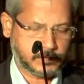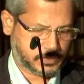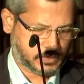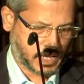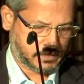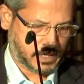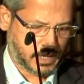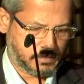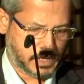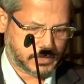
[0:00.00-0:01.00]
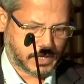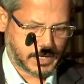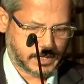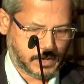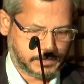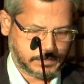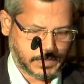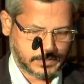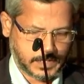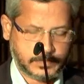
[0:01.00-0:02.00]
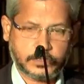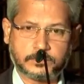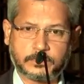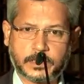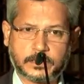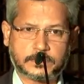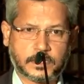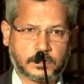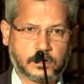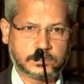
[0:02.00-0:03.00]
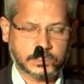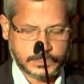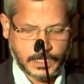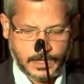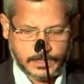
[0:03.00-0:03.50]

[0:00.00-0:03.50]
you should have an image-guided optimization of the various technologies